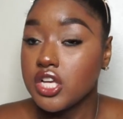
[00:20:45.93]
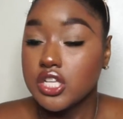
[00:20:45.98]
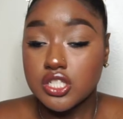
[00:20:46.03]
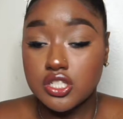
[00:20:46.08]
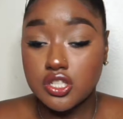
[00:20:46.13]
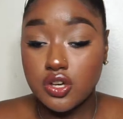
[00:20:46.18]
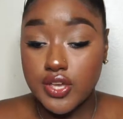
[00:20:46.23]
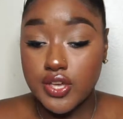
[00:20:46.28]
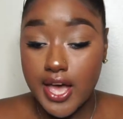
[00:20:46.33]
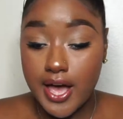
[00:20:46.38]

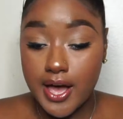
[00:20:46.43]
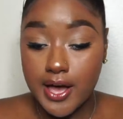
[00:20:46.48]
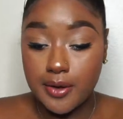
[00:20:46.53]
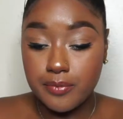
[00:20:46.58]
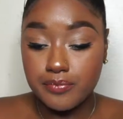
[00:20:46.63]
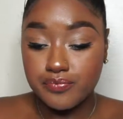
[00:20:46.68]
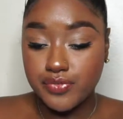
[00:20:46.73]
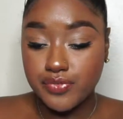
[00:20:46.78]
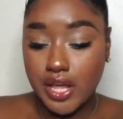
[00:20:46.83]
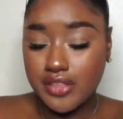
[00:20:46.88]
so yeah
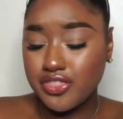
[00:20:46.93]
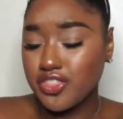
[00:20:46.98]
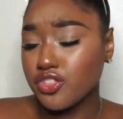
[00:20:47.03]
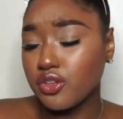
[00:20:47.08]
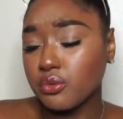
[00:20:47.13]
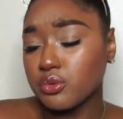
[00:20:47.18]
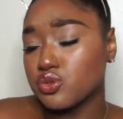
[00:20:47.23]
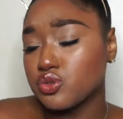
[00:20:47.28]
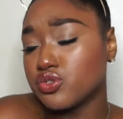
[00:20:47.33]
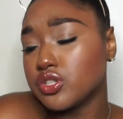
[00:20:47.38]
i thought
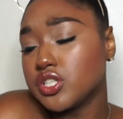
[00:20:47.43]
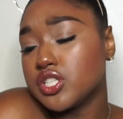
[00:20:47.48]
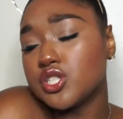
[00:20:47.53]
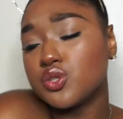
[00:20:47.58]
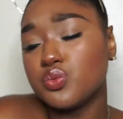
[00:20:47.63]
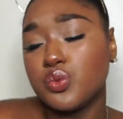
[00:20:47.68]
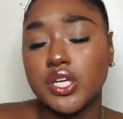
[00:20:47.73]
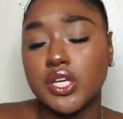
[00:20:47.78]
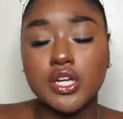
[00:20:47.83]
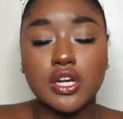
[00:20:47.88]
that was really
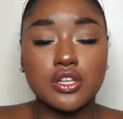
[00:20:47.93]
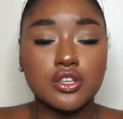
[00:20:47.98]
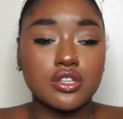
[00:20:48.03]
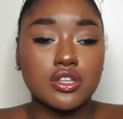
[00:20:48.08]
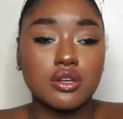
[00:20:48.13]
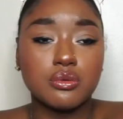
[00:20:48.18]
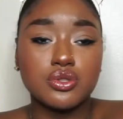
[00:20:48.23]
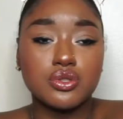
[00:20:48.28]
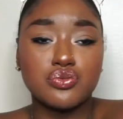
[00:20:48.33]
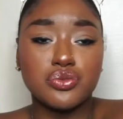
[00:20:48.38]
sweet and i thought
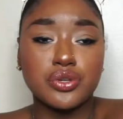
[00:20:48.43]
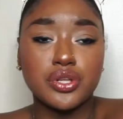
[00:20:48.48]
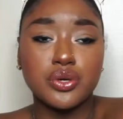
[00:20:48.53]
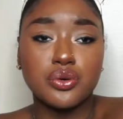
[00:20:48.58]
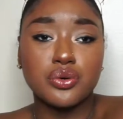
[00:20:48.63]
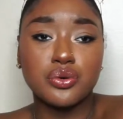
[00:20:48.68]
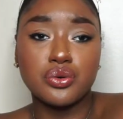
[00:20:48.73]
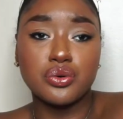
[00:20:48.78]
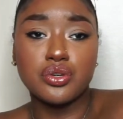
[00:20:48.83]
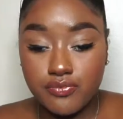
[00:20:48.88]
that was really
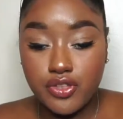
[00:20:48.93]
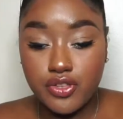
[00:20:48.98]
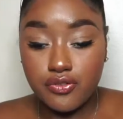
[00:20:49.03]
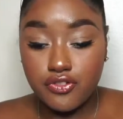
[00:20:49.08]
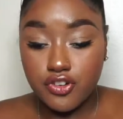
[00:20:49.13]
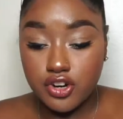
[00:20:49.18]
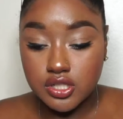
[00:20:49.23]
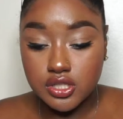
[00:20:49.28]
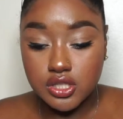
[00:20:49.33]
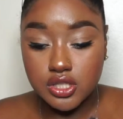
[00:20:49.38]
cool the
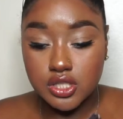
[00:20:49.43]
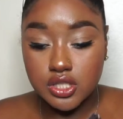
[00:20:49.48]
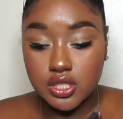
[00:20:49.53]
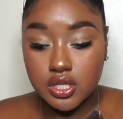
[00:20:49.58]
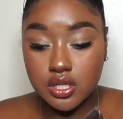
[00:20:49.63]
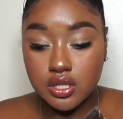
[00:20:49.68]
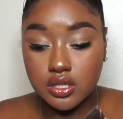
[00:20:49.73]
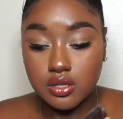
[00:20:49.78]
first